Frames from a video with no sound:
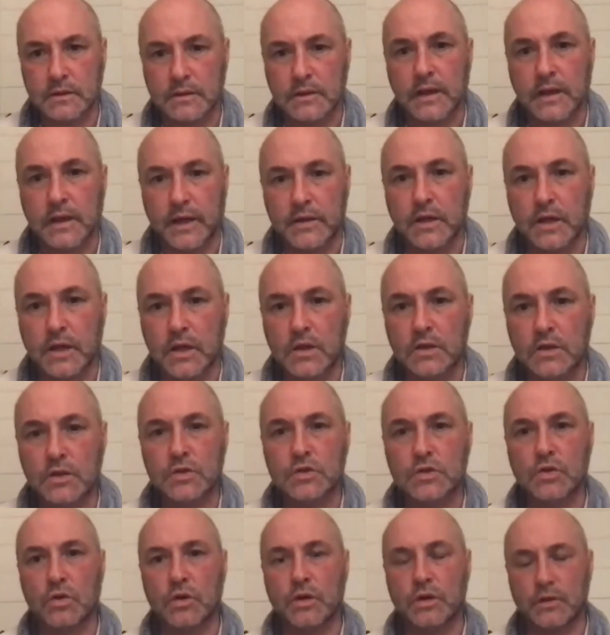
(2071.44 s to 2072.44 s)
Yeah. the
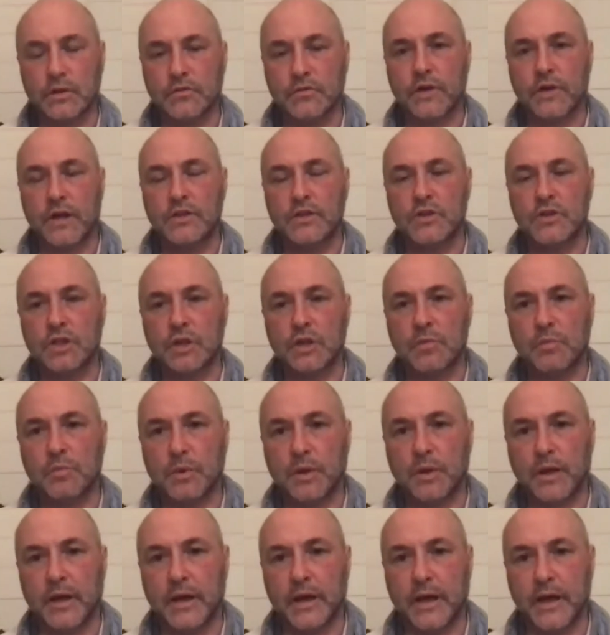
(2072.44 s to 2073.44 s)
story of the friendship,
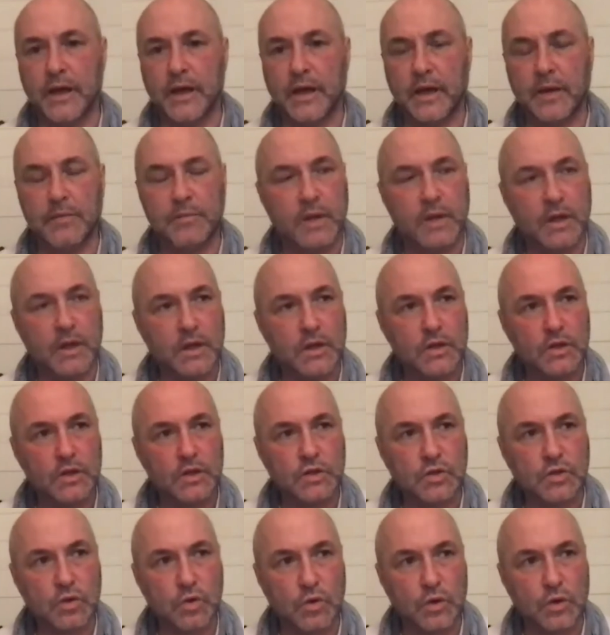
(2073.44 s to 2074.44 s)
the
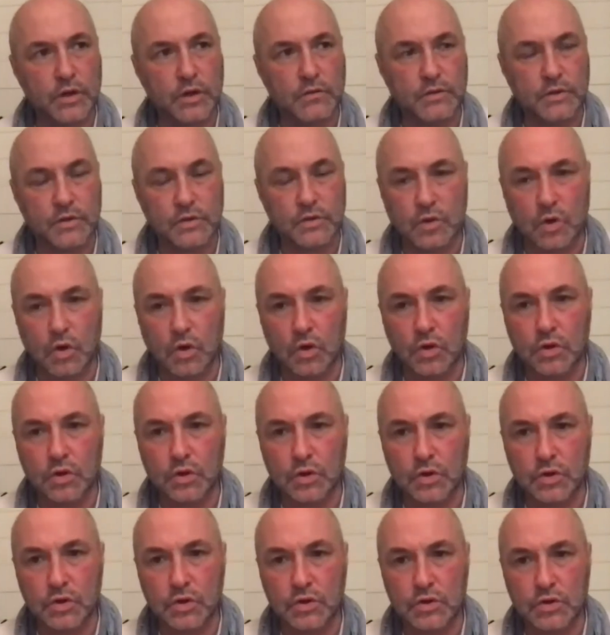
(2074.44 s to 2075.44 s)
story of the
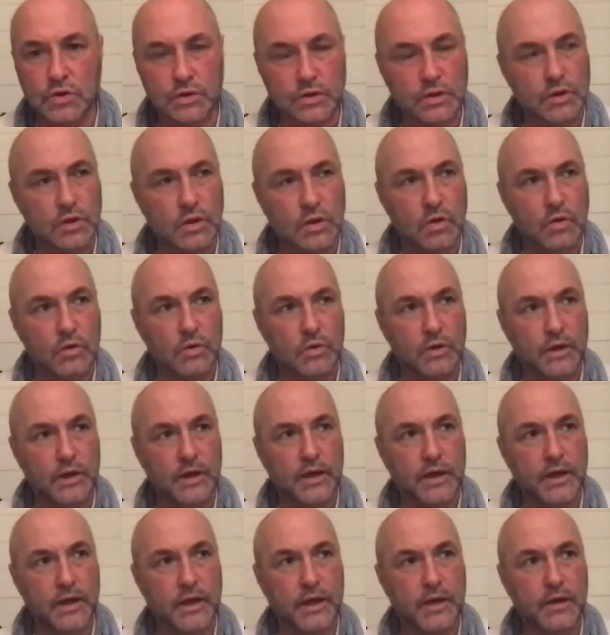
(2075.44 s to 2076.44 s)
daughters, you know,
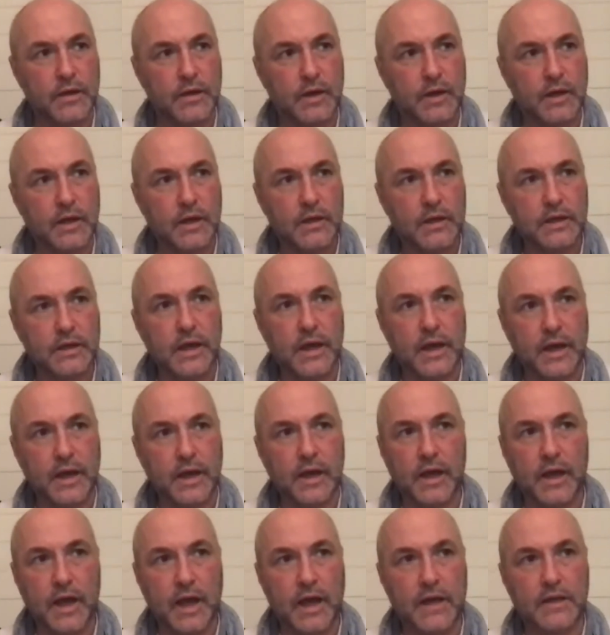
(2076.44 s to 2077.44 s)
yeah,
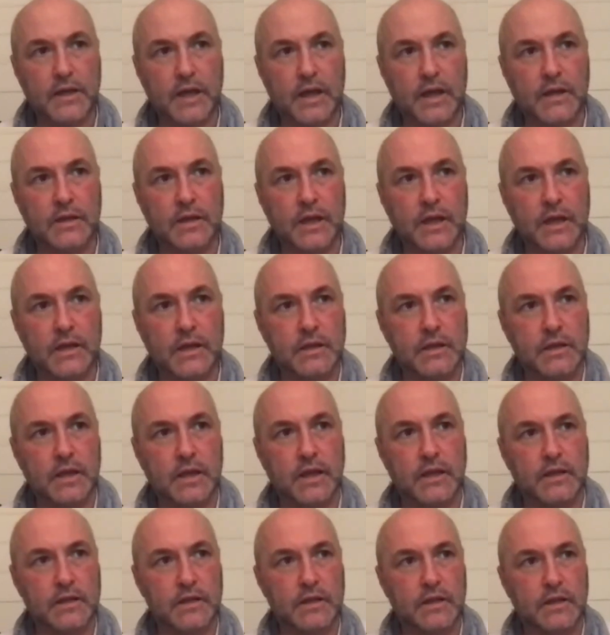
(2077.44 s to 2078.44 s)
and
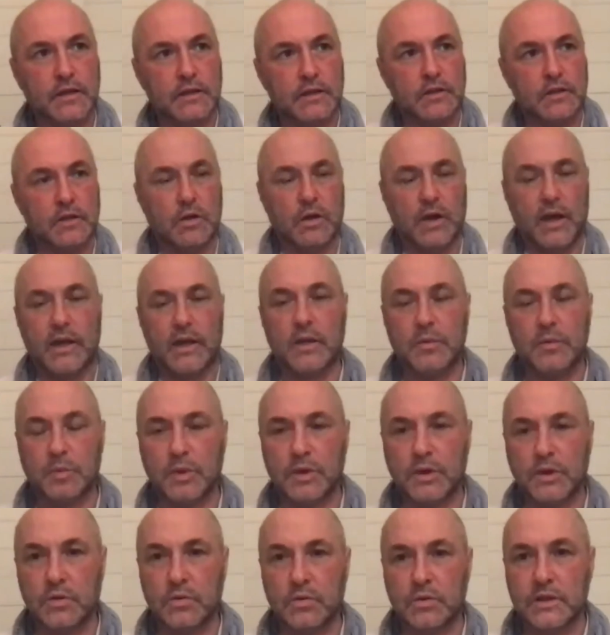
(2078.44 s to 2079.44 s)
you know,
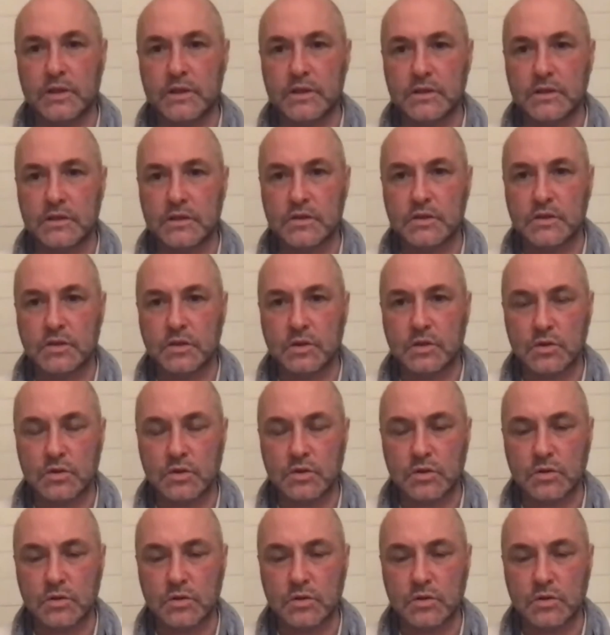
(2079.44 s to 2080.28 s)
anybody who listens to